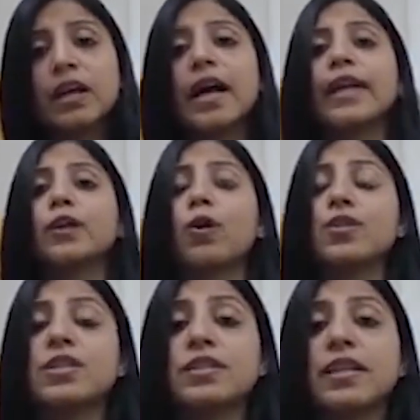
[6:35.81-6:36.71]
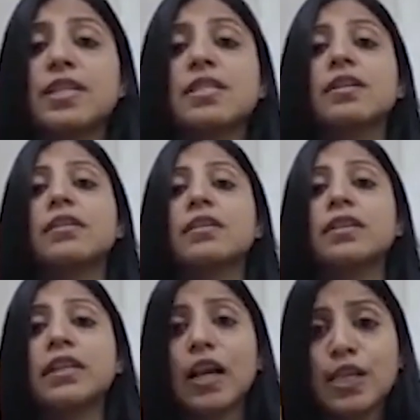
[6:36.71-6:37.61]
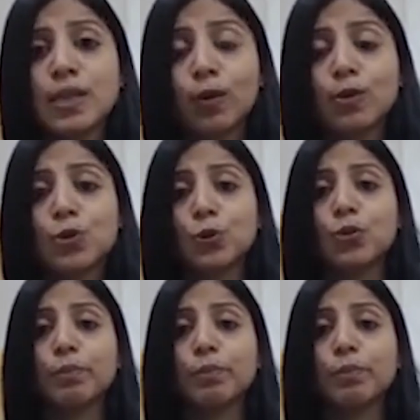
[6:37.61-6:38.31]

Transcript: And not just these, nuts also,